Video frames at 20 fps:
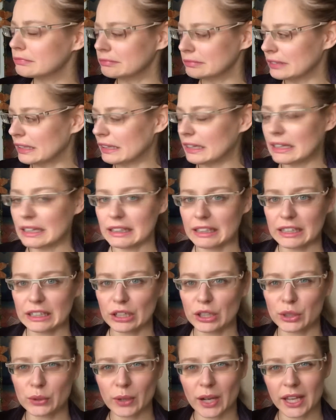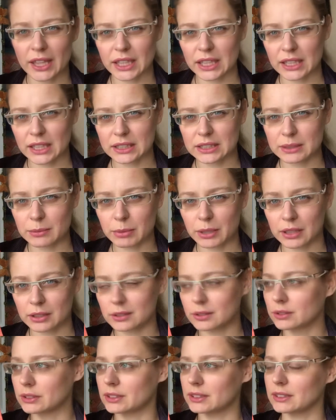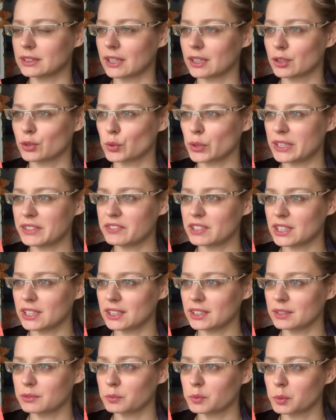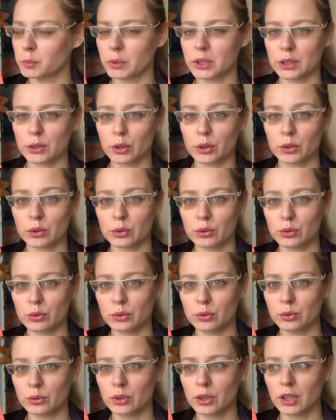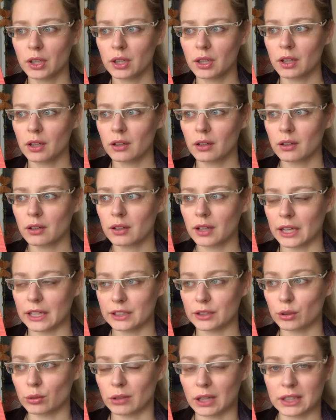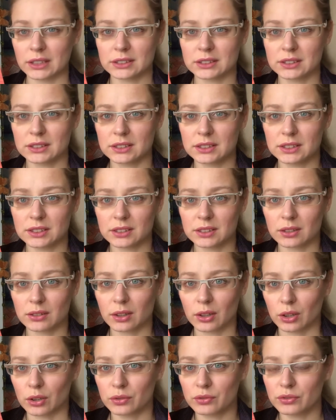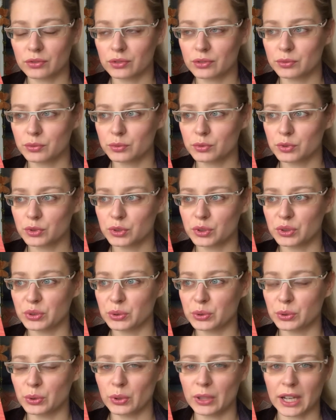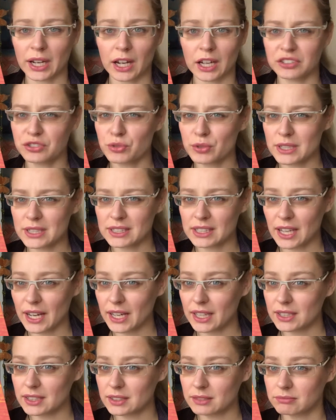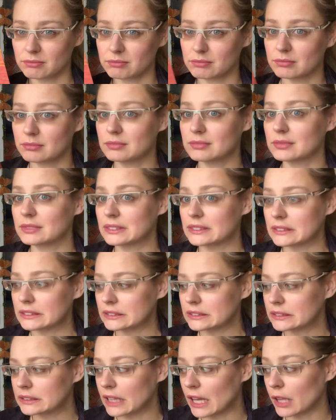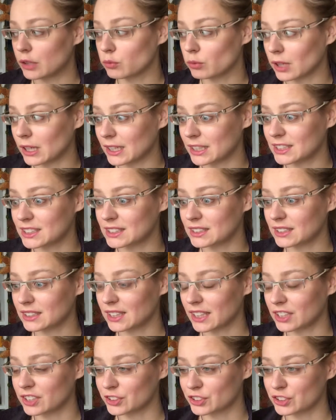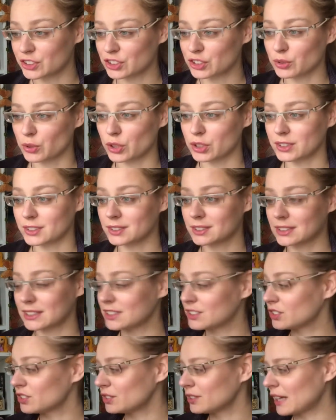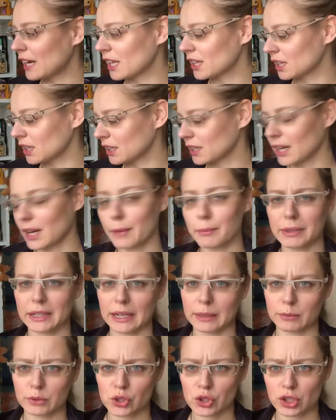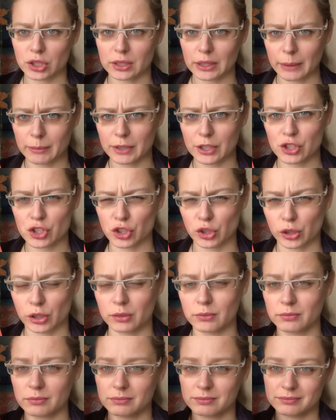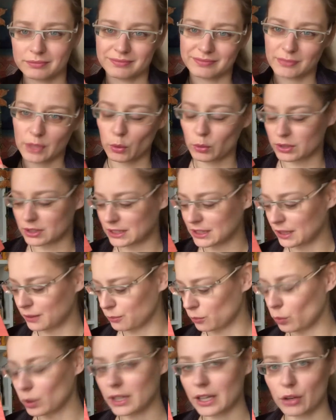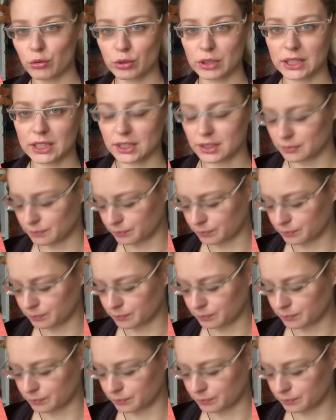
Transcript: all I know, I think it's about a grieving woman who kind of runs off to the countryside and writes letters to her sister, I think, but I'm not, I'm not sure. We'll see when I read it.